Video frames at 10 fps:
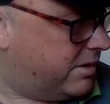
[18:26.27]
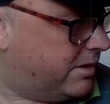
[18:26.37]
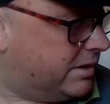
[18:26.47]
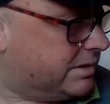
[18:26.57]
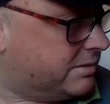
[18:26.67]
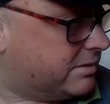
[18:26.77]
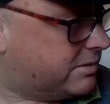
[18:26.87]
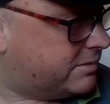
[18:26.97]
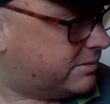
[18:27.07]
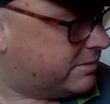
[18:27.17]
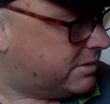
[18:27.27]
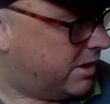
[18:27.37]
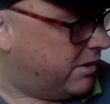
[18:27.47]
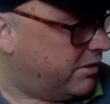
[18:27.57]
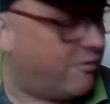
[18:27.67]
Oh.
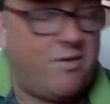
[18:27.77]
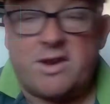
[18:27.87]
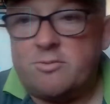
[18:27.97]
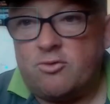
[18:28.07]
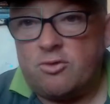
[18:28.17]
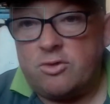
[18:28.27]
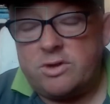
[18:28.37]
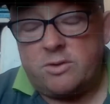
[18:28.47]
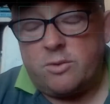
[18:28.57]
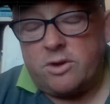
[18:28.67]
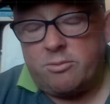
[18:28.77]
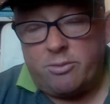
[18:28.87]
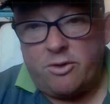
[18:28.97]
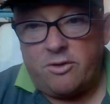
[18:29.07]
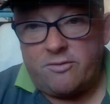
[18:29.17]
The fan I brought is
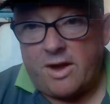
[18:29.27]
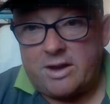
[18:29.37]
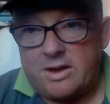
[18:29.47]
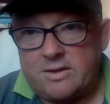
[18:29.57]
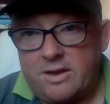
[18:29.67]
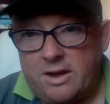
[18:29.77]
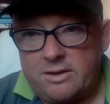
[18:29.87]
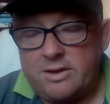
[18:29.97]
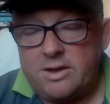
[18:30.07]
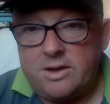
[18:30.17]
working perfect last night.